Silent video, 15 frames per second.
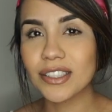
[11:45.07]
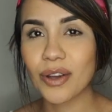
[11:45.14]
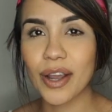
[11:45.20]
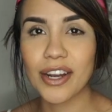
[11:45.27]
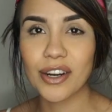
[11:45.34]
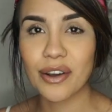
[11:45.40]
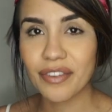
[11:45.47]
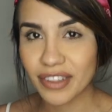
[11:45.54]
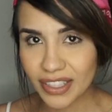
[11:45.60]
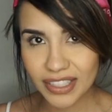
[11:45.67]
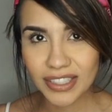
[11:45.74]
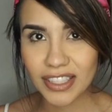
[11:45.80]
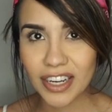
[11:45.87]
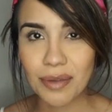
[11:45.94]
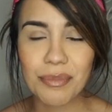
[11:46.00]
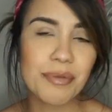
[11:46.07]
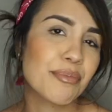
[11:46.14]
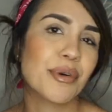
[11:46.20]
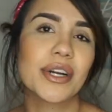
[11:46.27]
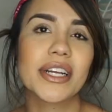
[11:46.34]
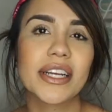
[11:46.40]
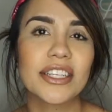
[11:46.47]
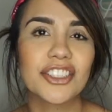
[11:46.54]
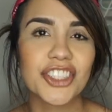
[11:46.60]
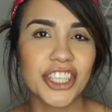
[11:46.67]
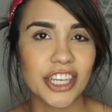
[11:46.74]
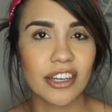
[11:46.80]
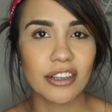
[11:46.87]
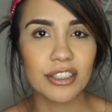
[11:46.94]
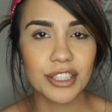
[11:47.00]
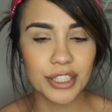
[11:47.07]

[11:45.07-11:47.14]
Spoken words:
So I know everything's gonna be pretty chill.